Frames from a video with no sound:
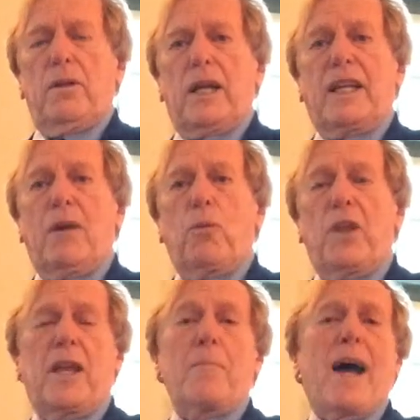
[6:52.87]
uh,
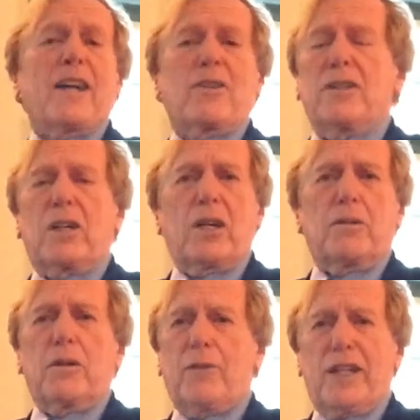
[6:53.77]
with a background
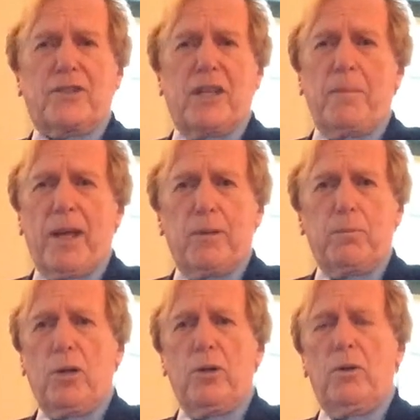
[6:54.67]
color of, let's say, pale
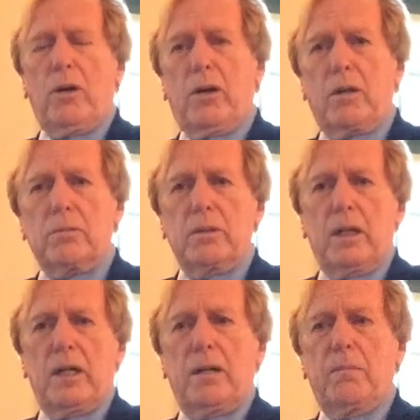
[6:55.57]
blue or
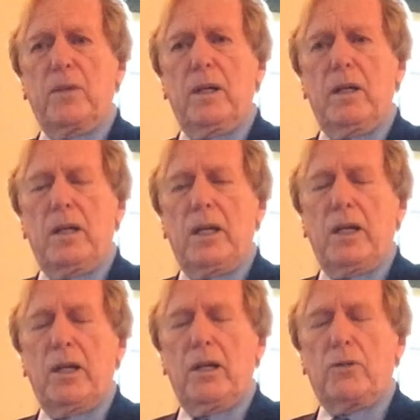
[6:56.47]
um, uh,
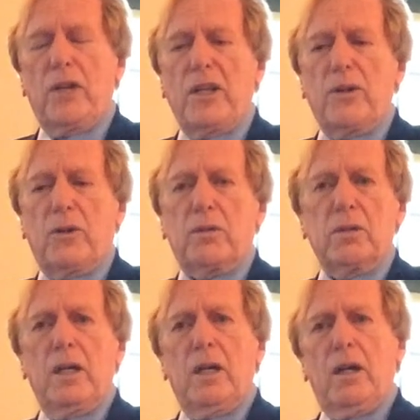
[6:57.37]
green or
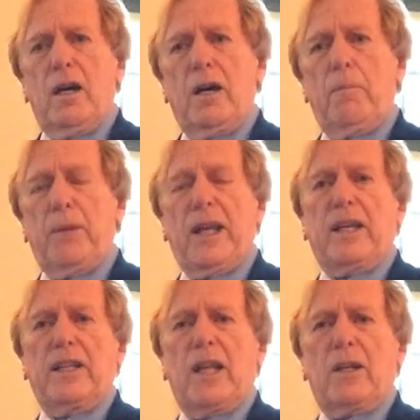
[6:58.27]
uh,
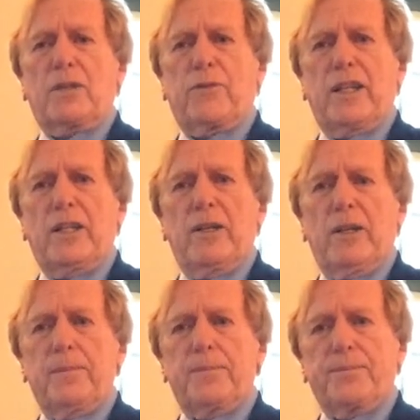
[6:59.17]
pink, and that looks very
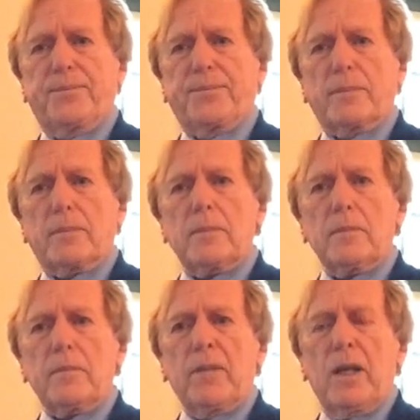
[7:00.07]
good.
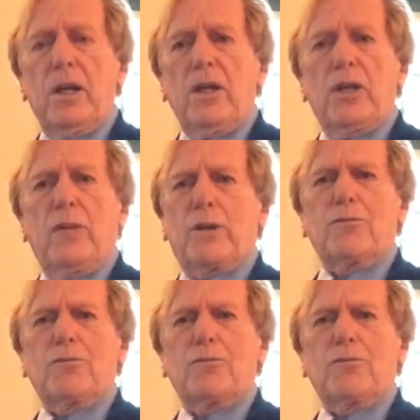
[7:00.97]
You have a